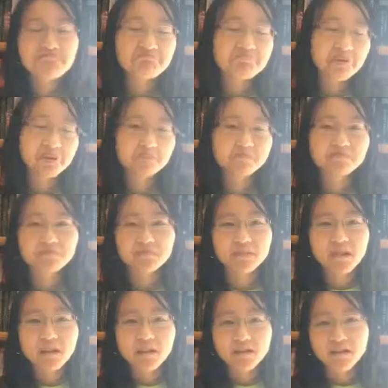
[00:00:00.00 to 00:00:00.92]
But
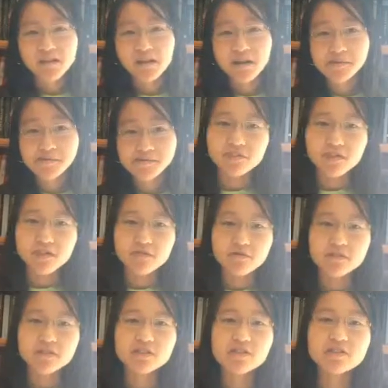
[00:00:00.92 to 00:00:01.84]
yeah, there
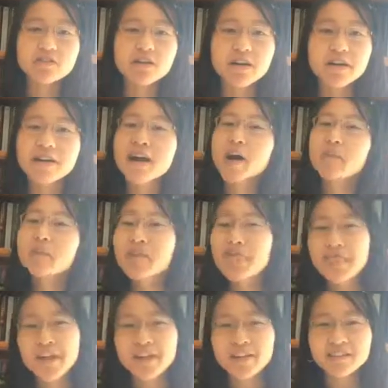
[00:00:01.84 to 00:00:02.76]
were still a couple
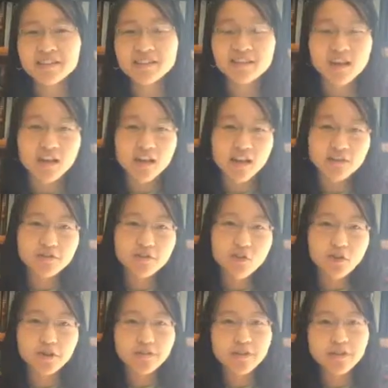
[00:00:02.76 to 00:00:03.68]
things that
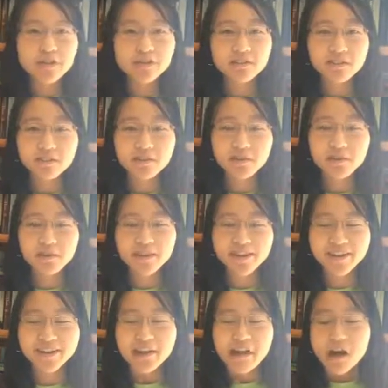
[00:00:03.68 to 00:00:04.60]
annoyed me a little
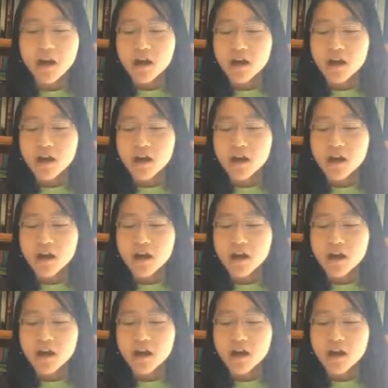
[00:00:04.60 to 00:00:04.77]
bit.